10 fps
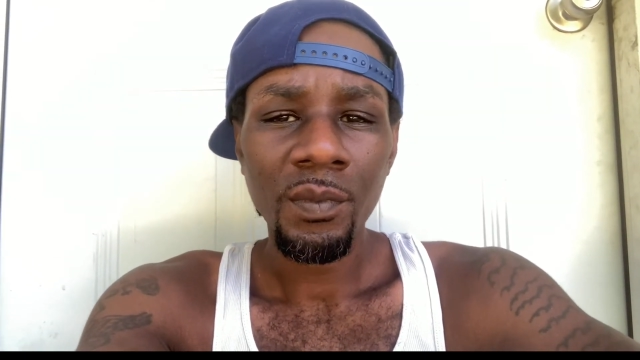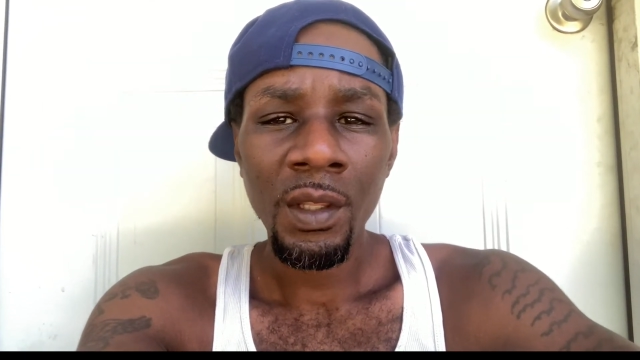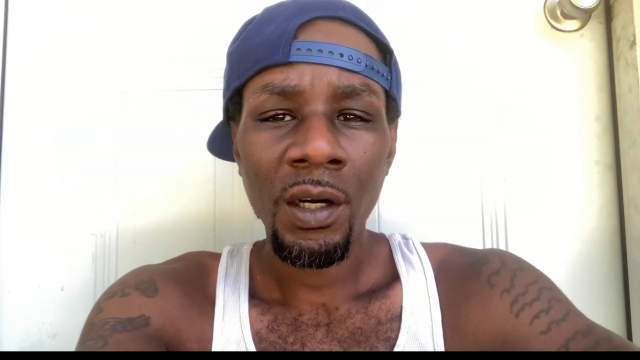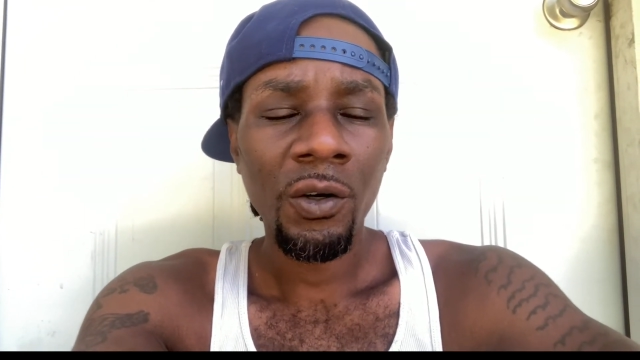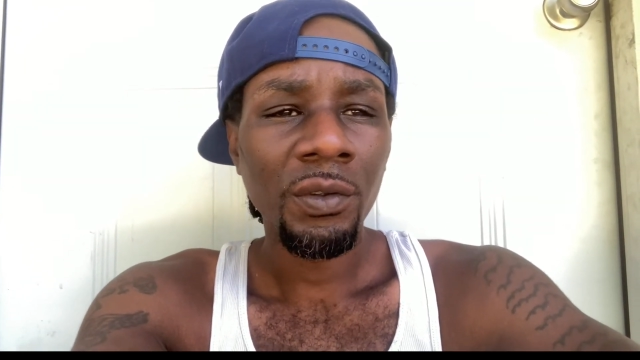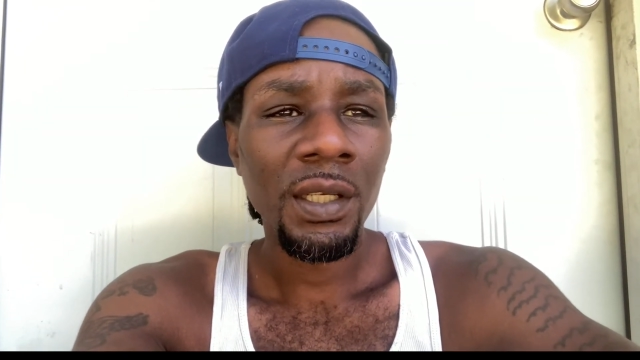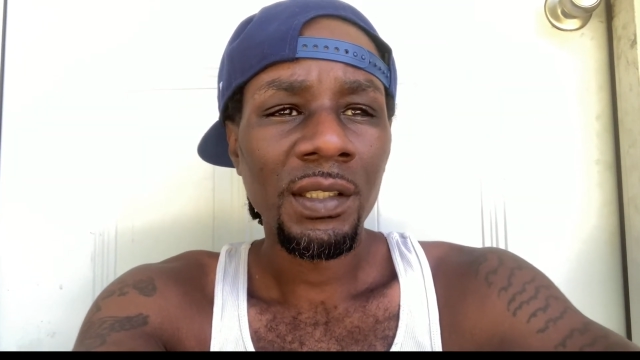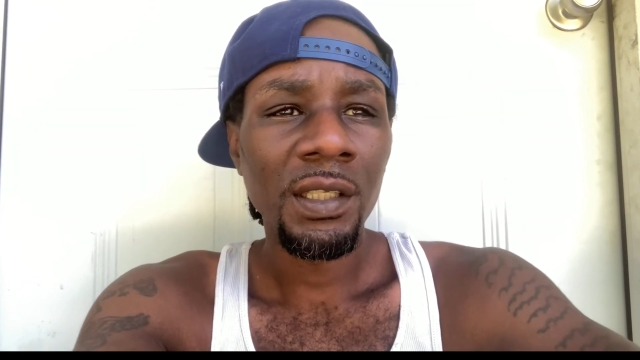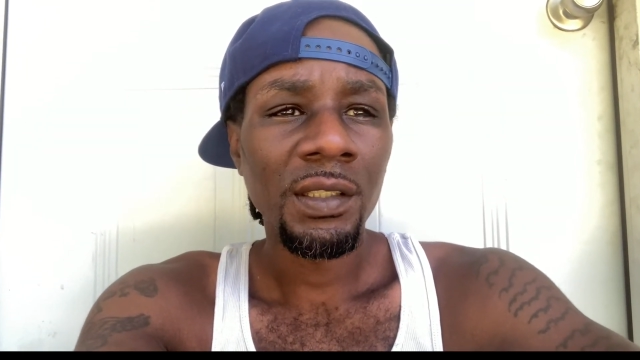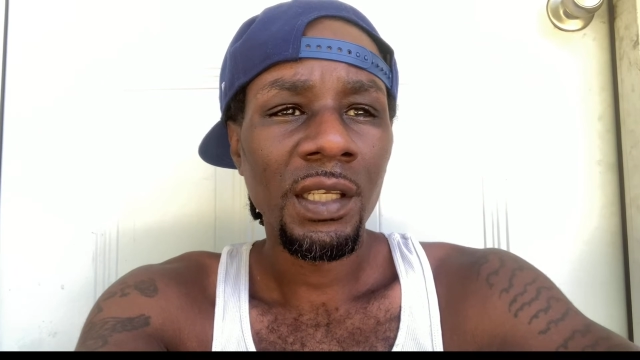I don't think
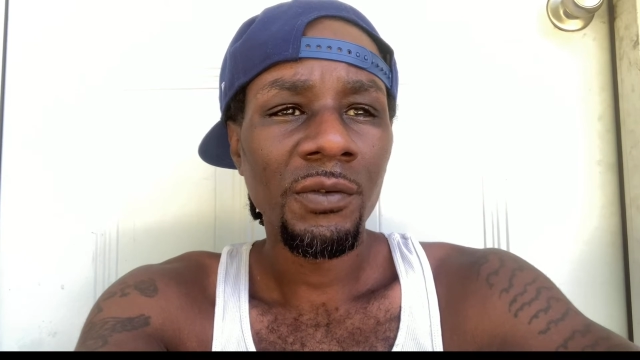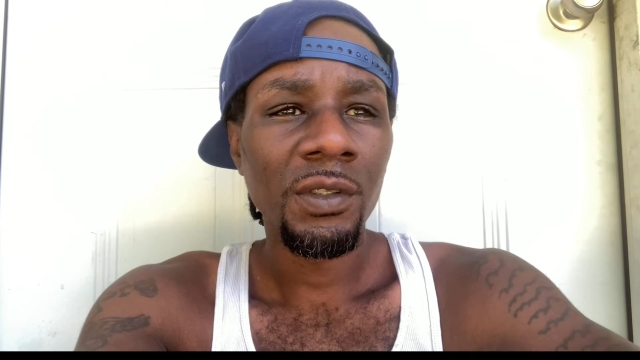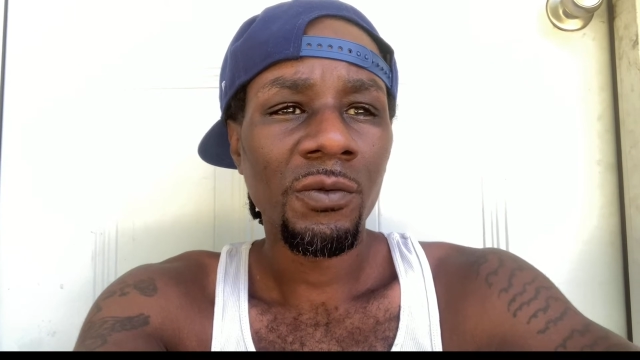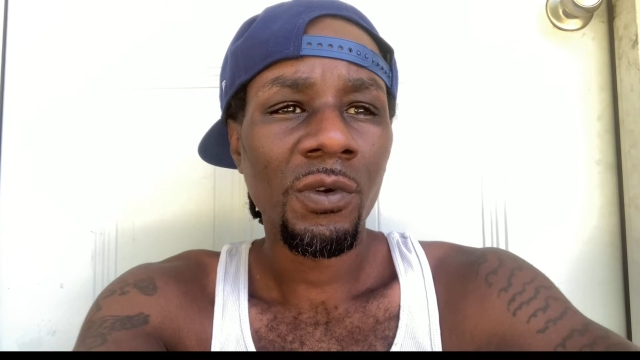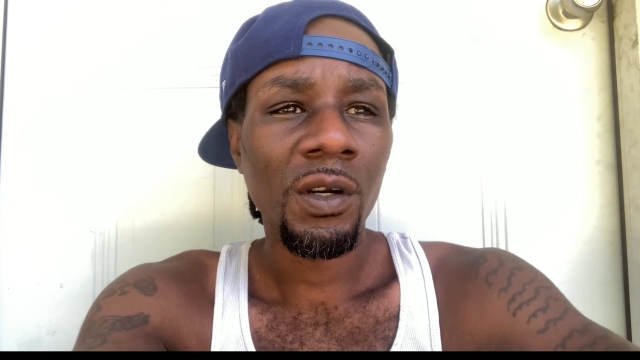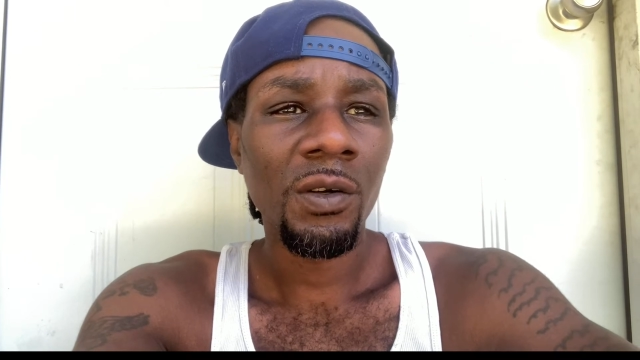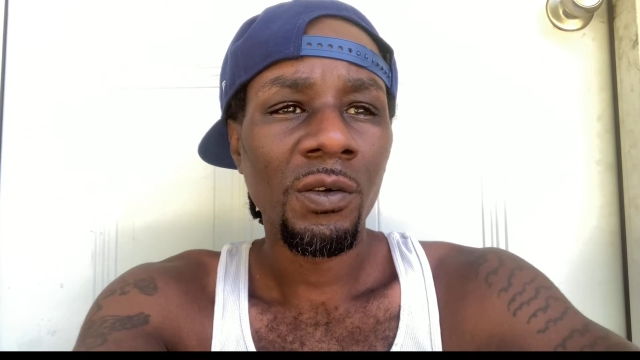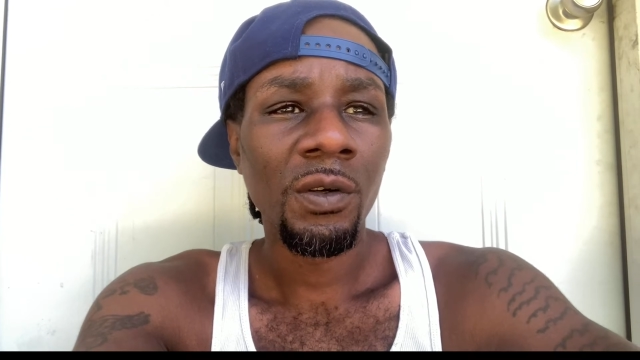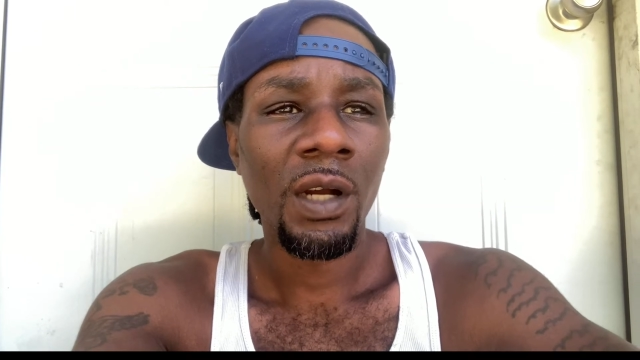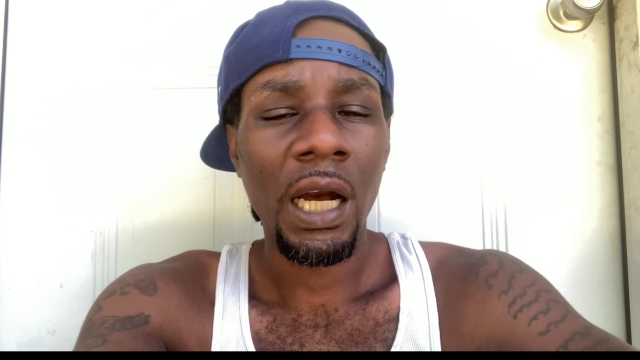sixteen was in the
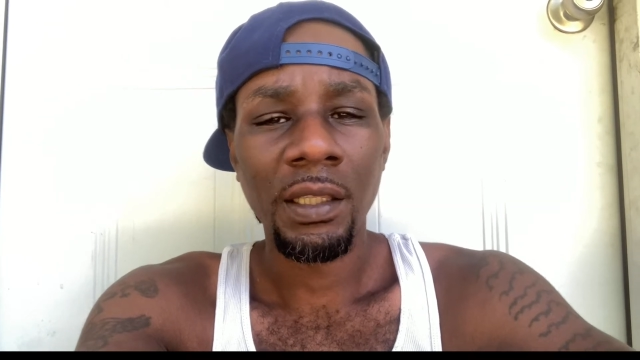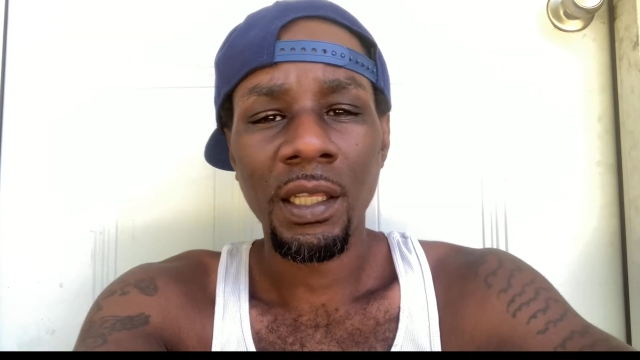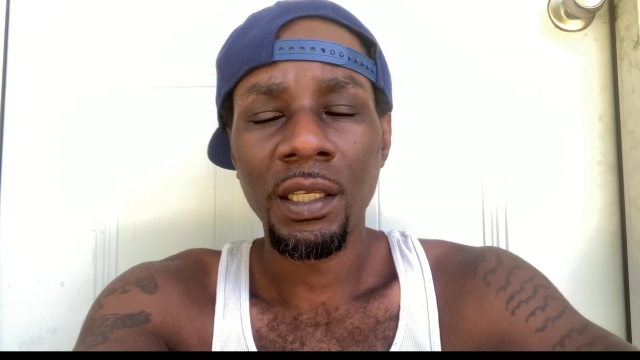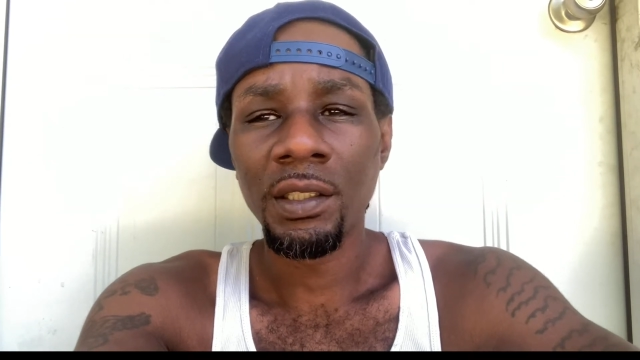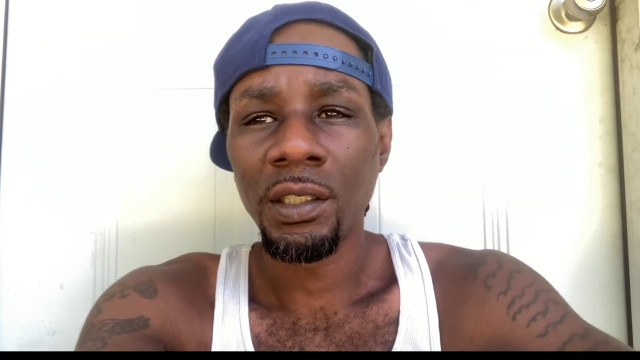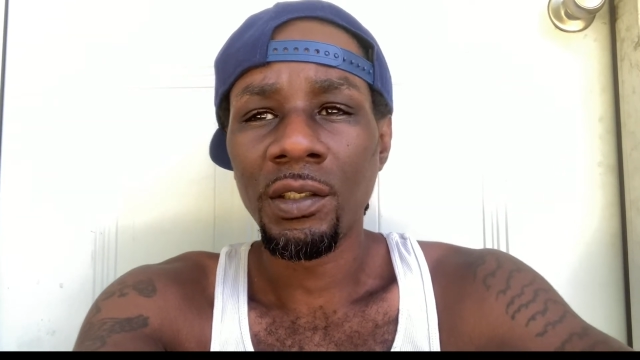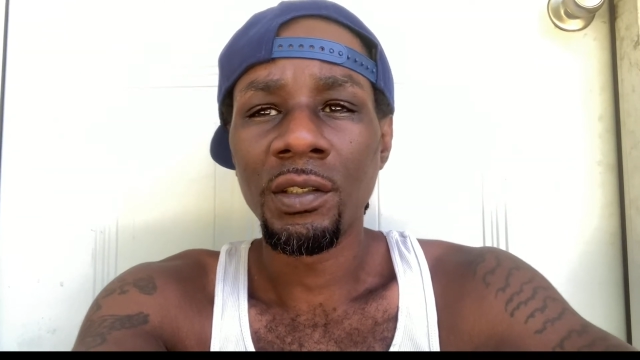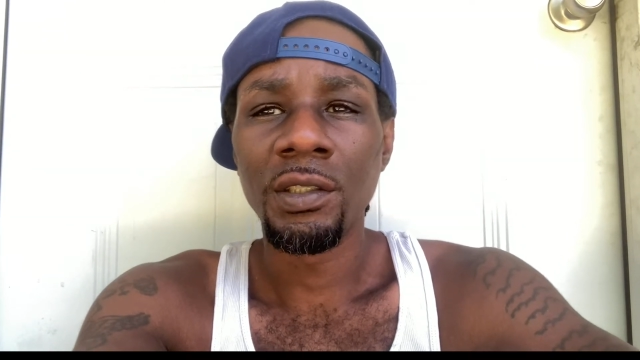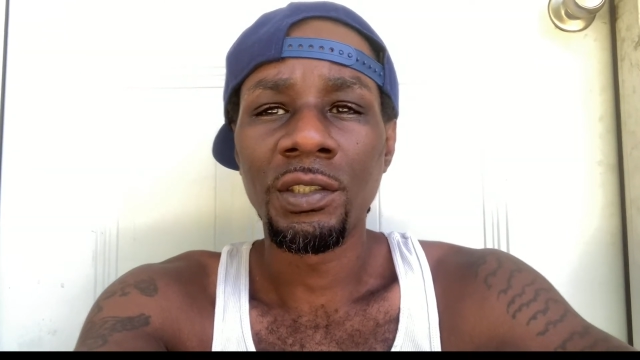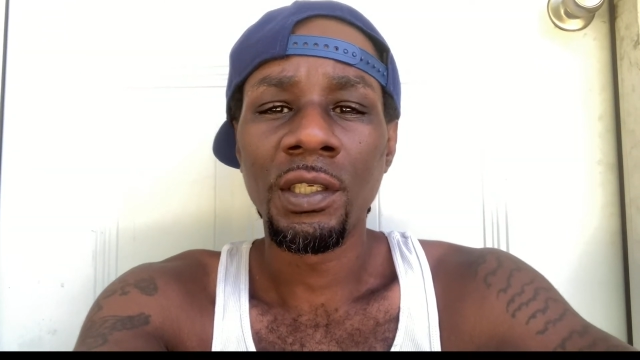wrong. I think the
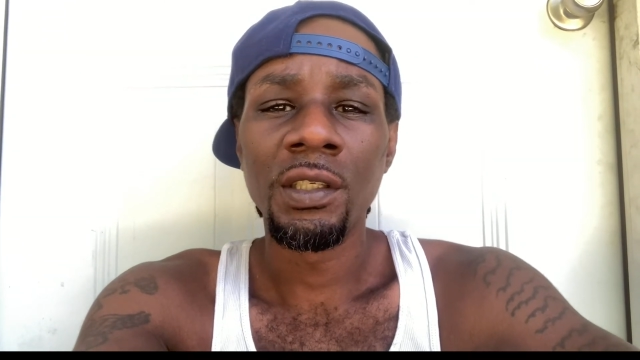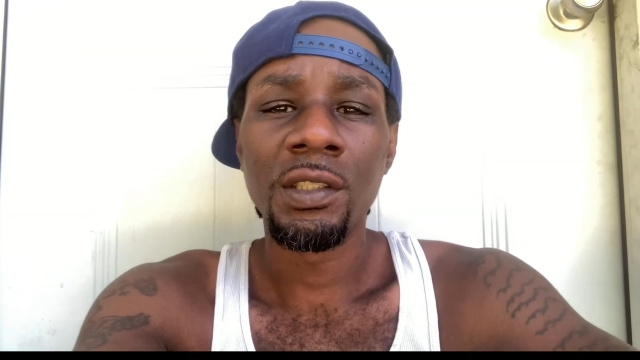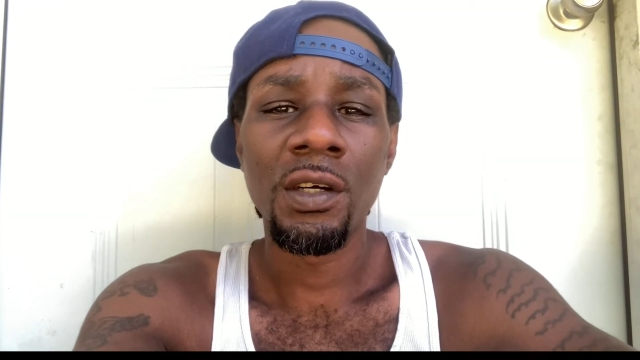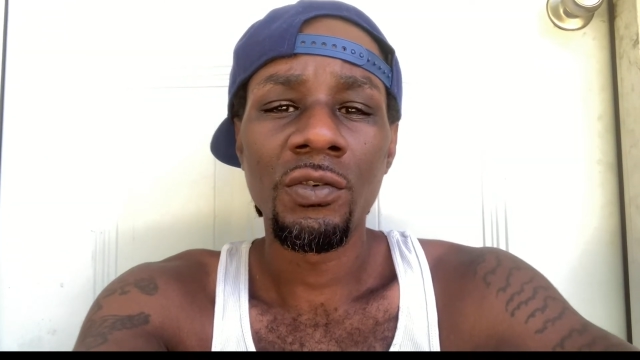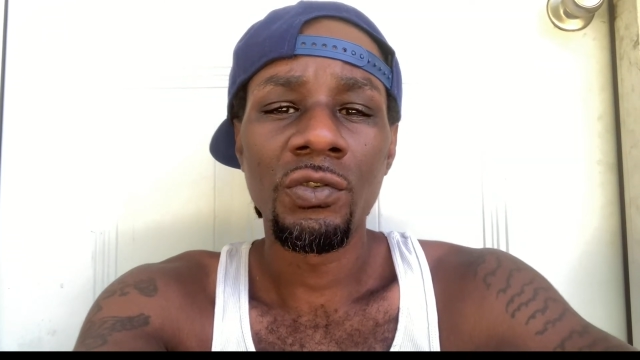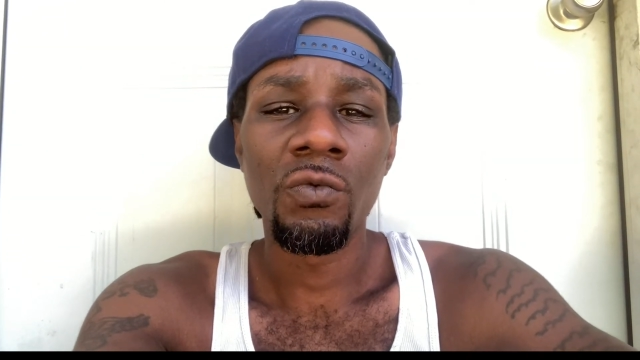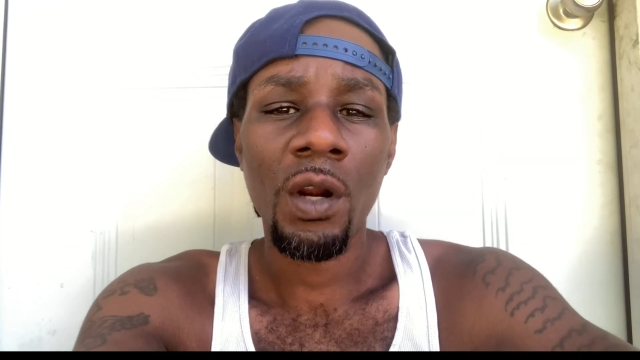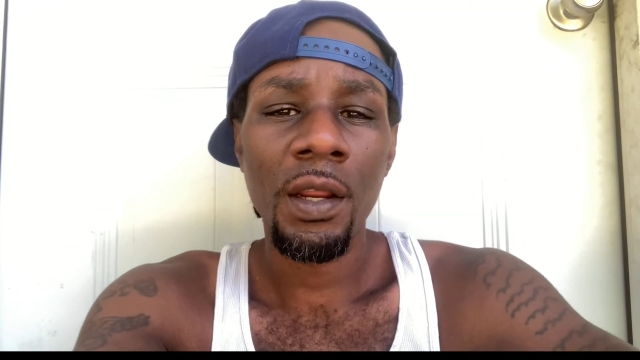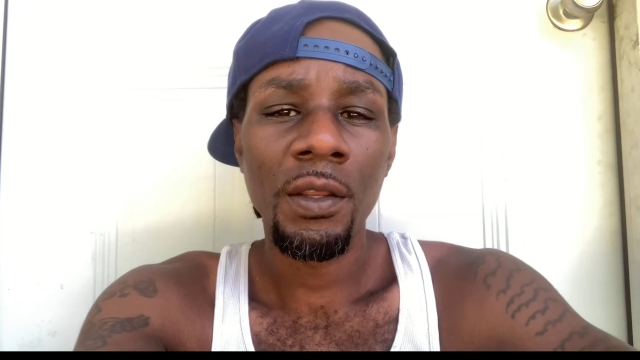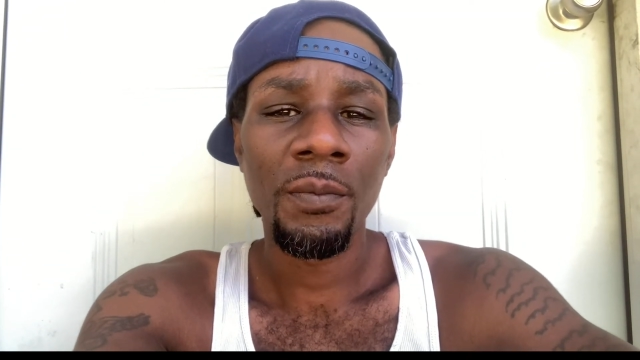girl Gina told you
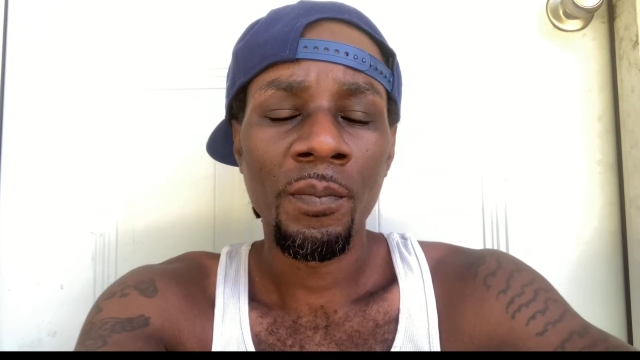right,